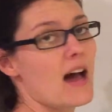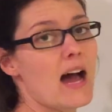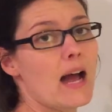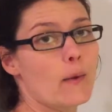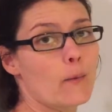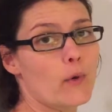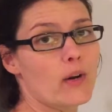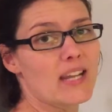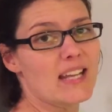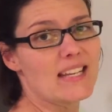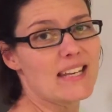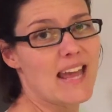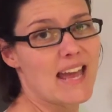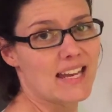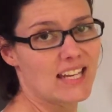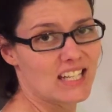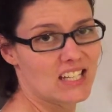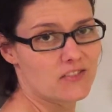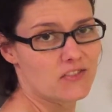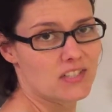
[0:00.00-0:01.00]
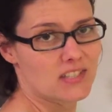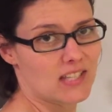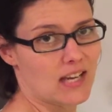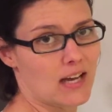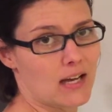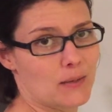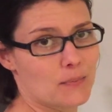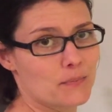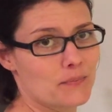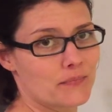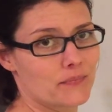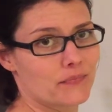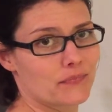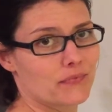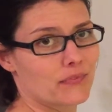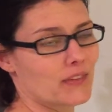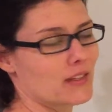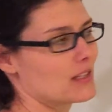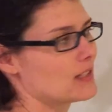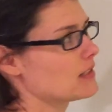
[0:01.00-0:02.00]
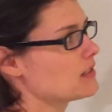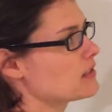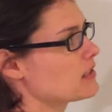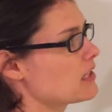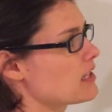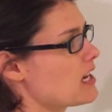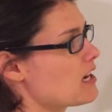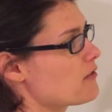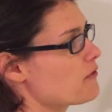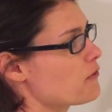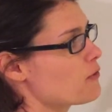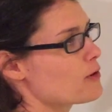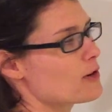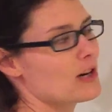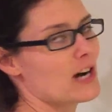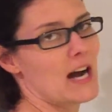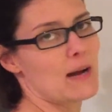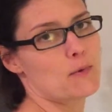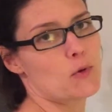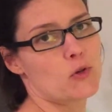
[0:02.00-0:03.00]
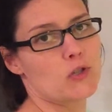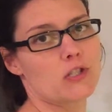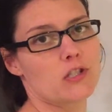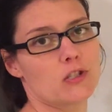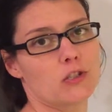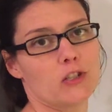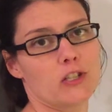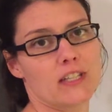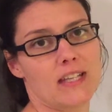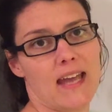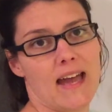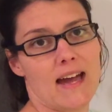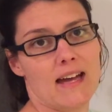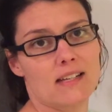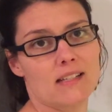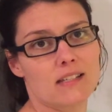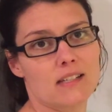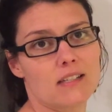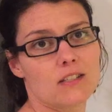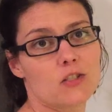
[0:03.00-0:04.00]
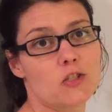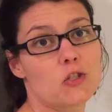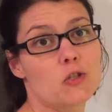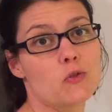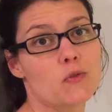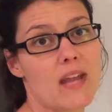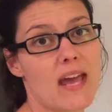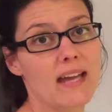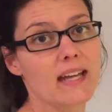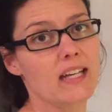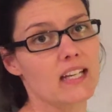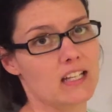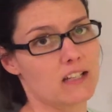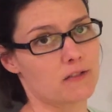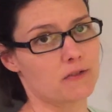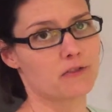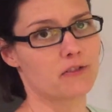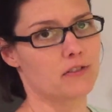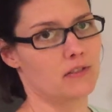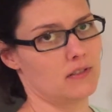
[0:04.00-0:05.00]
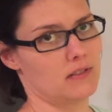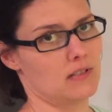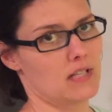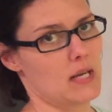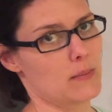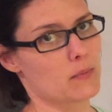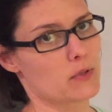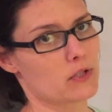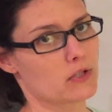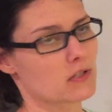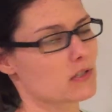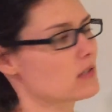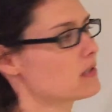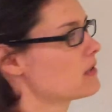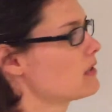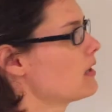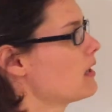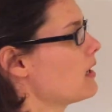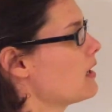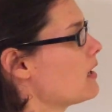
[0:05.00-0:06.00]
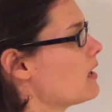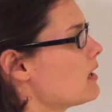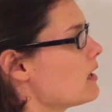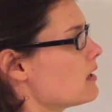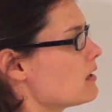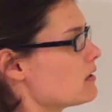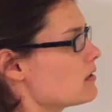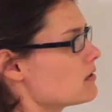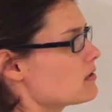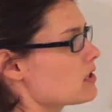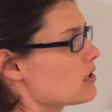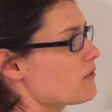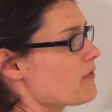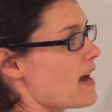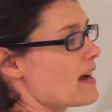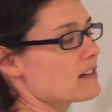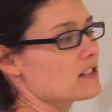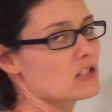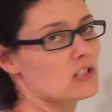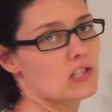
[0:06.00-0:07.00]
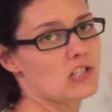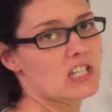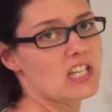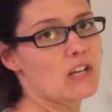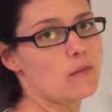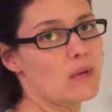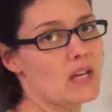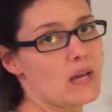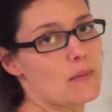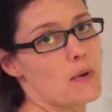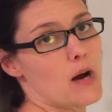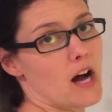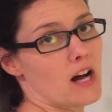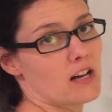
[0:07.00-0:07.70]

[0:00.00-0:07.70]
I want a negative sum, so therefore I'm going to look at 2 negative numbers. So factors to give me a